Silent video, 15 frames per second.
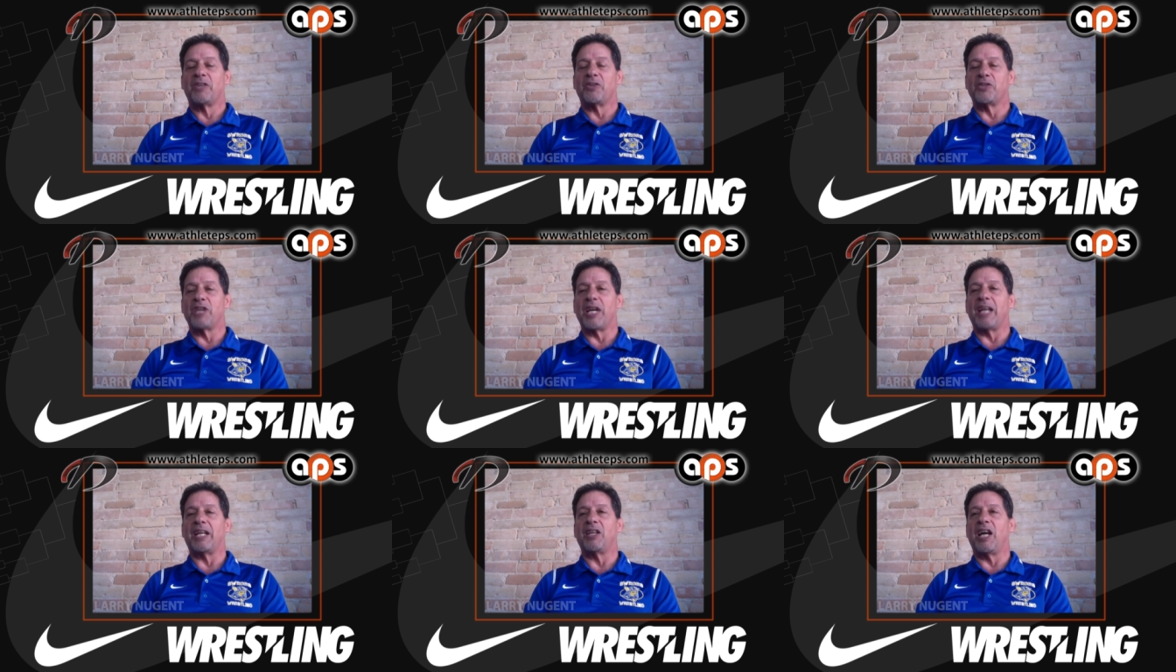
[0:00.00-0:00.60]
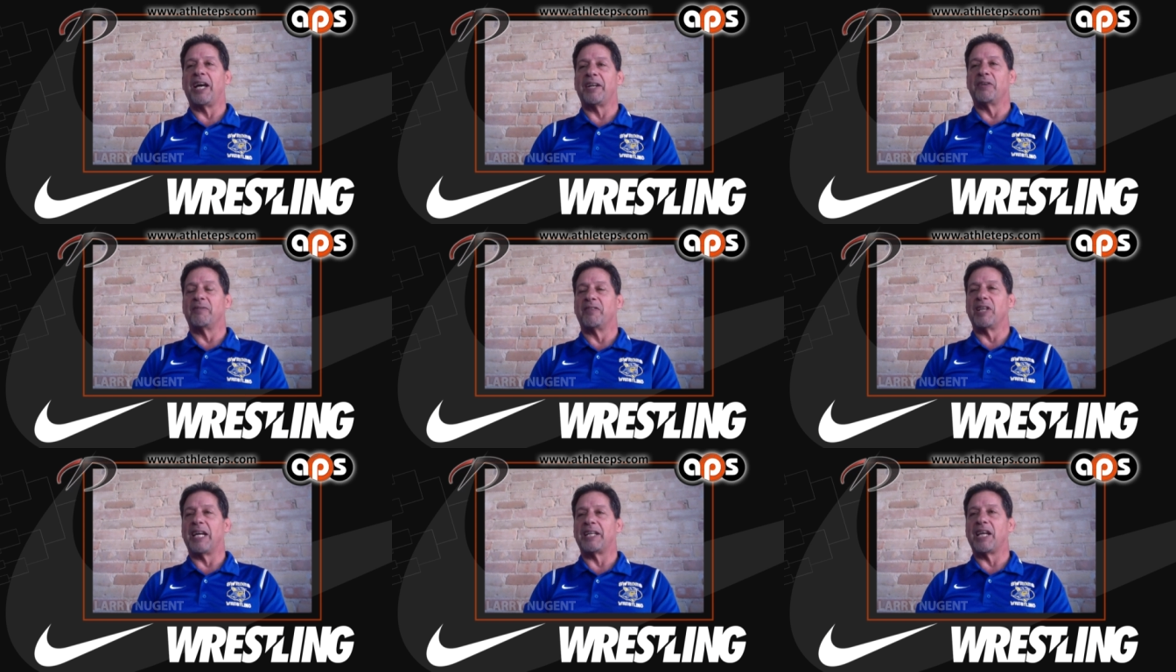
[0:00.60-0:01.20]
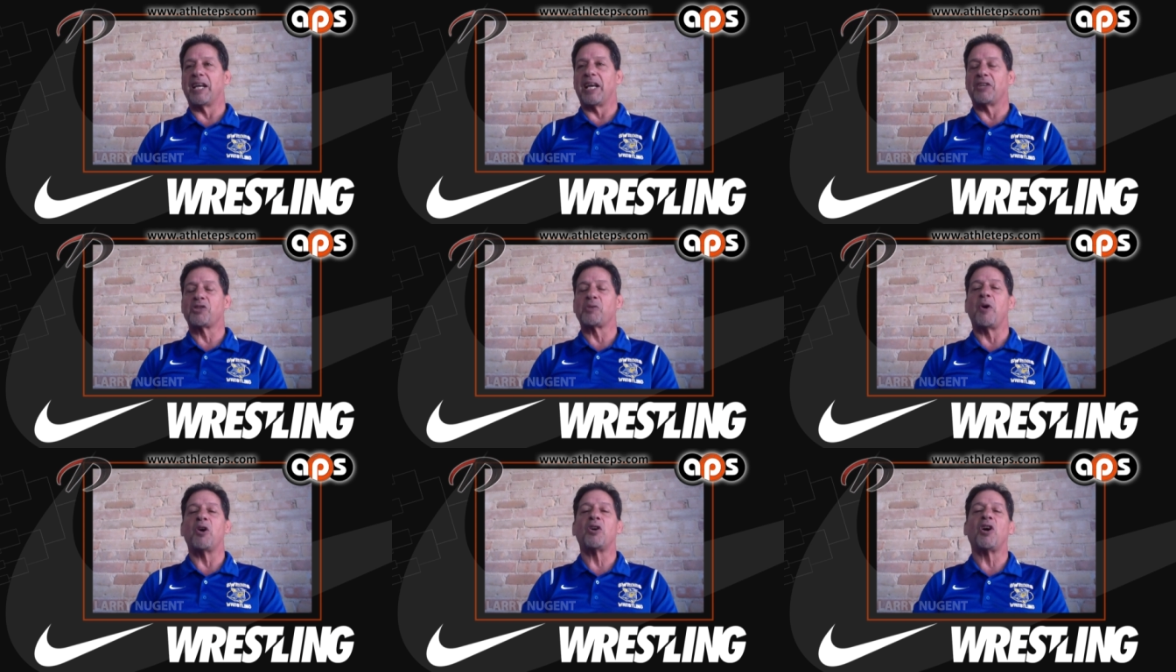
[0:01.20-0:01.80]
there's not a lot of like a,
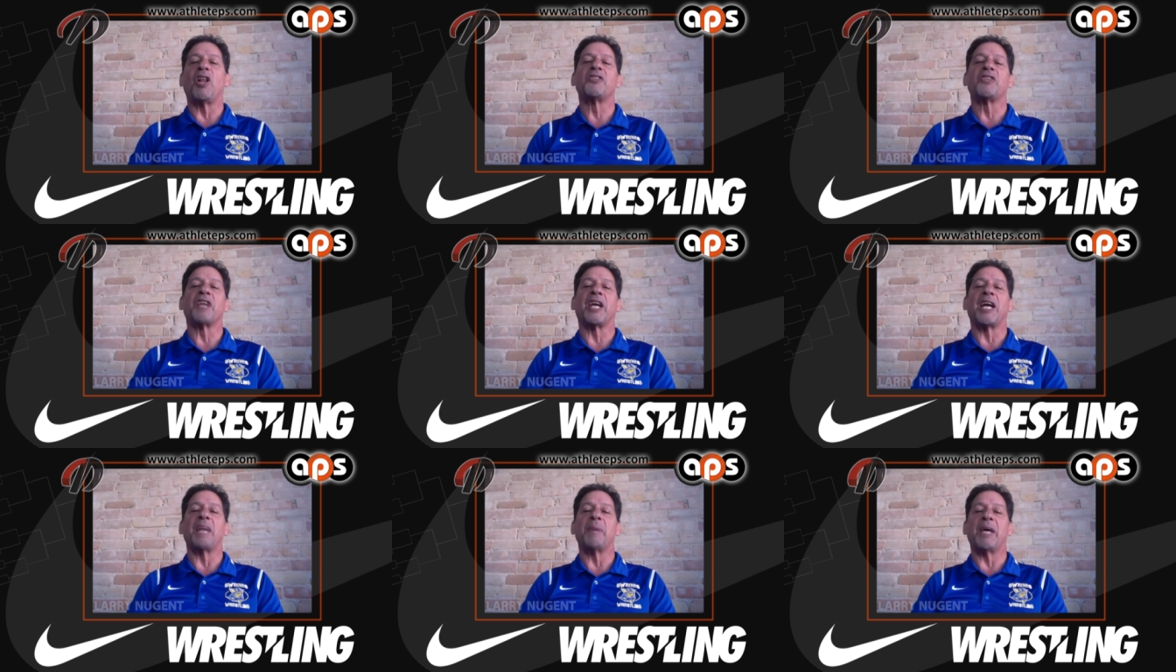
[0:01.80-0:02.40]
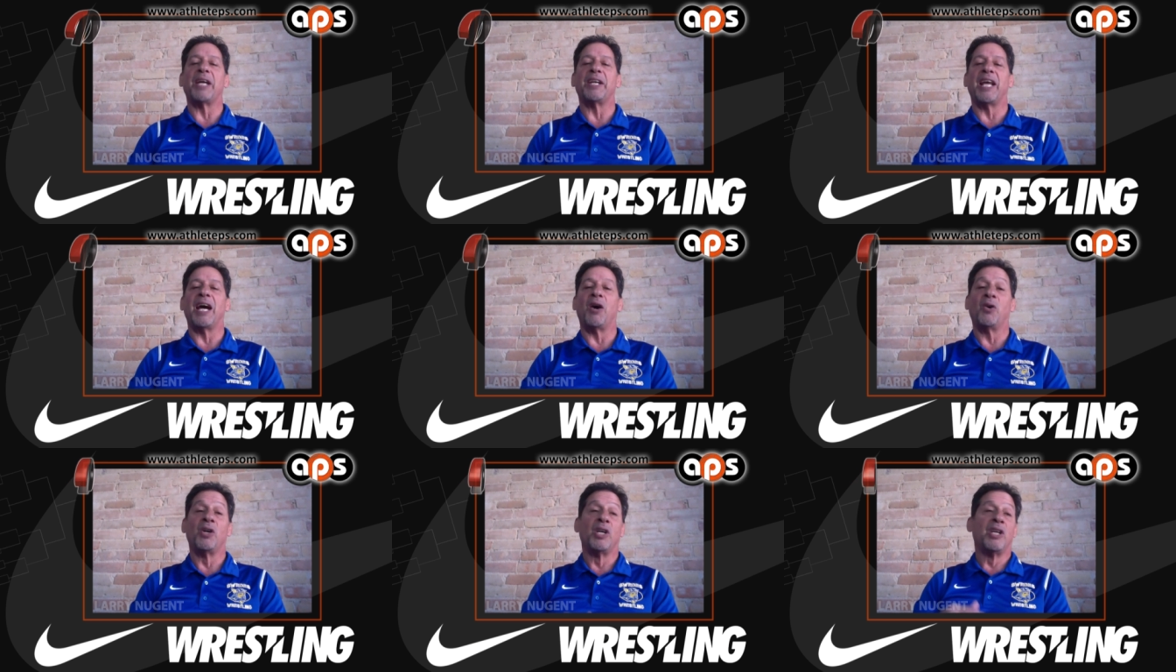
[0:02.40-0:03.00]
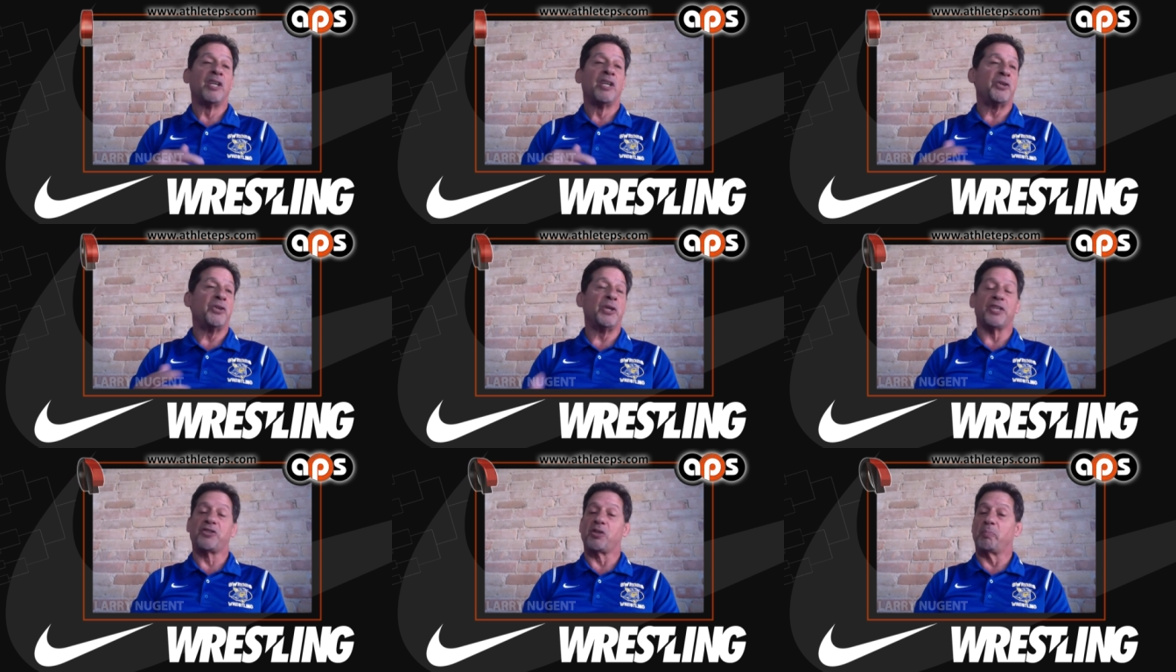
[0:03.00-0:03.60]
a small college like I'm at now.
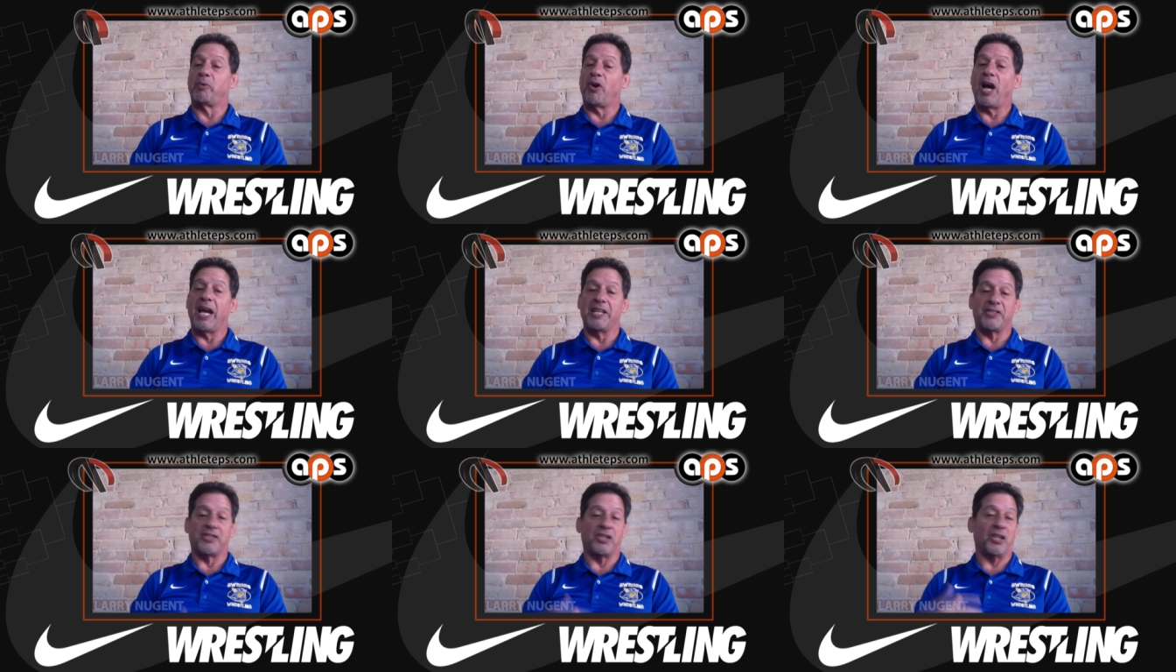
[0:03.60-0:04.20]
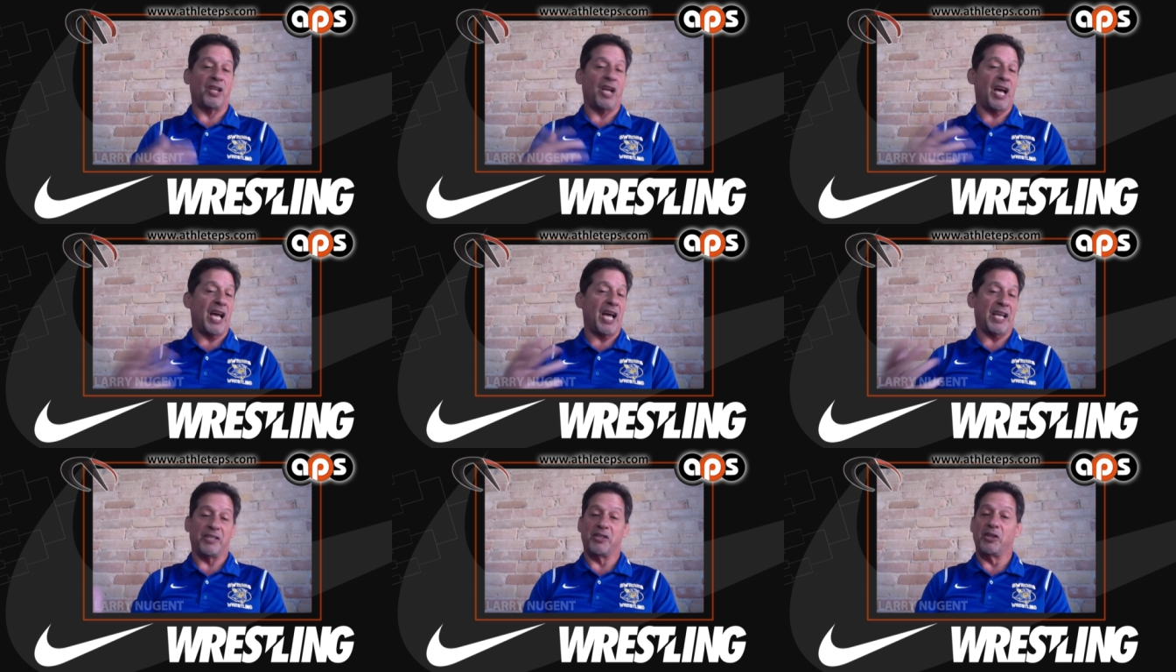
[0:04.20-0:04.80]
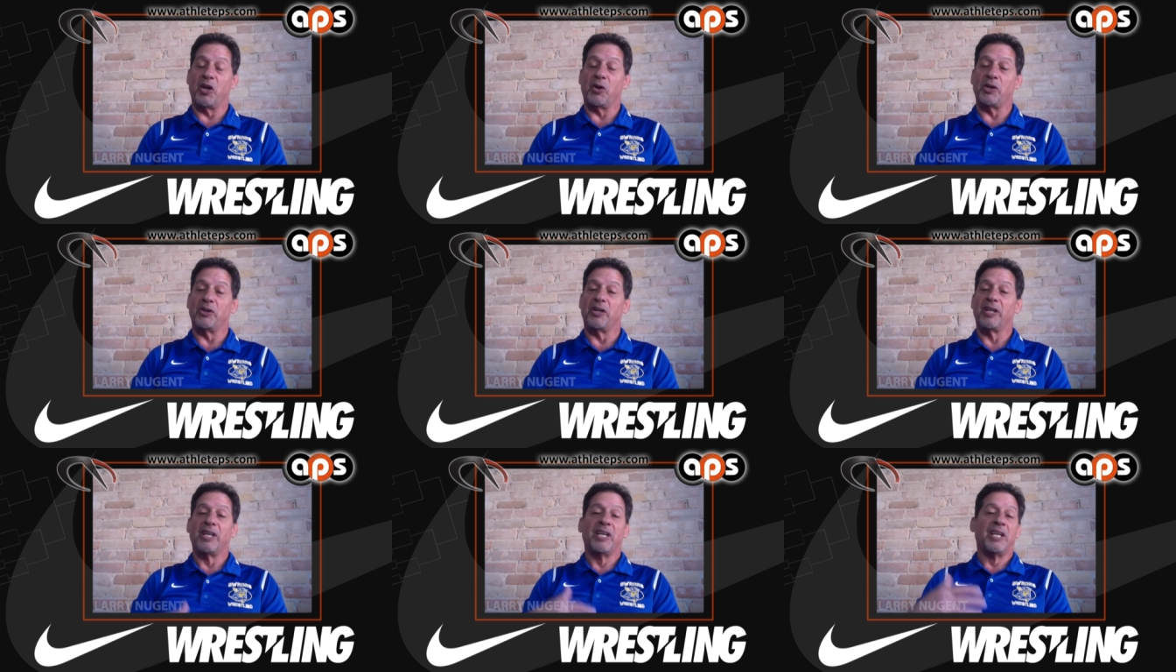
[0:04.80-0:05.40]
You get surprised a lot. You know,
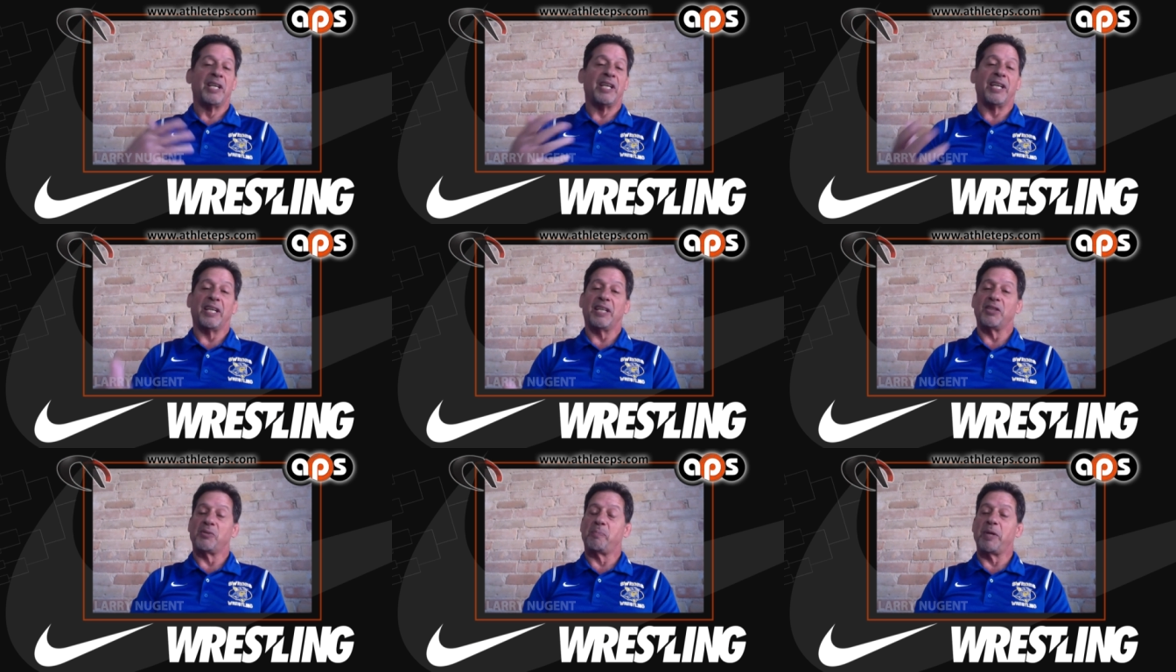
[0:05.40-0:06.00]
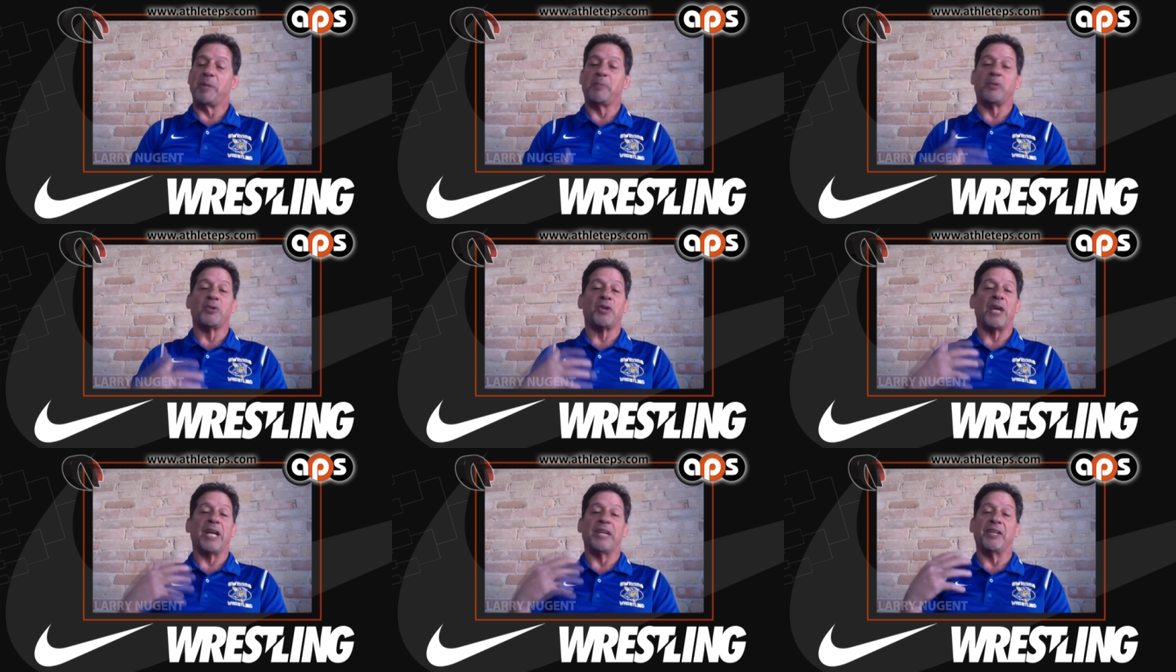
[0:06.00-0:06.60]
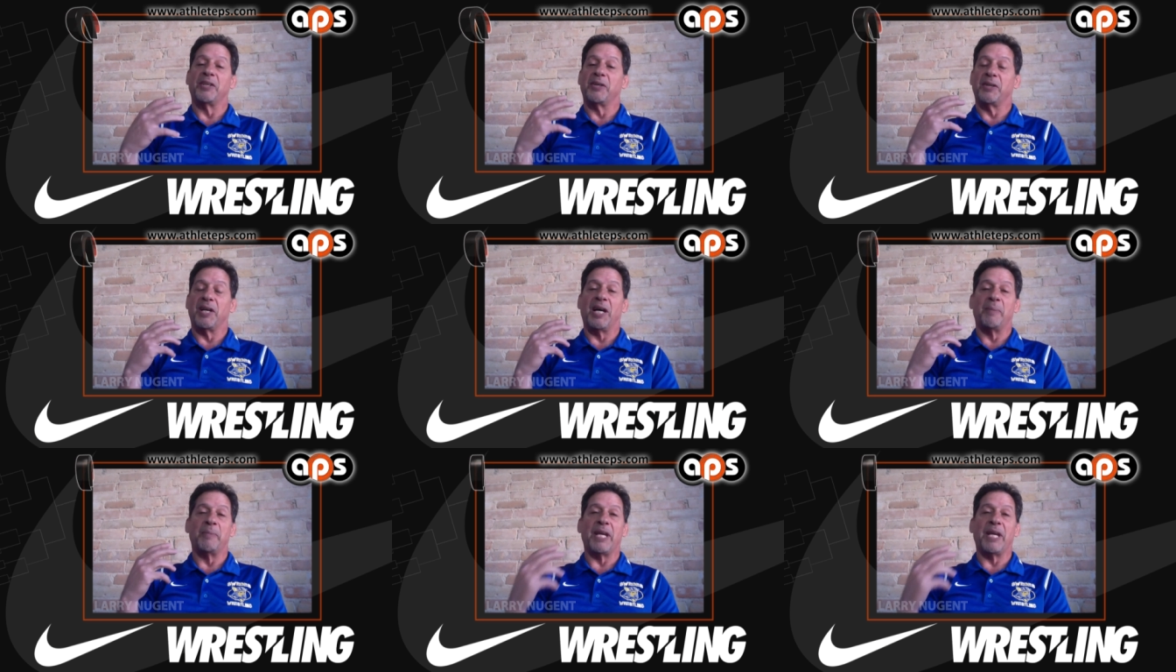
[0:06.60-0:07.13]
you're because people are trying to uh,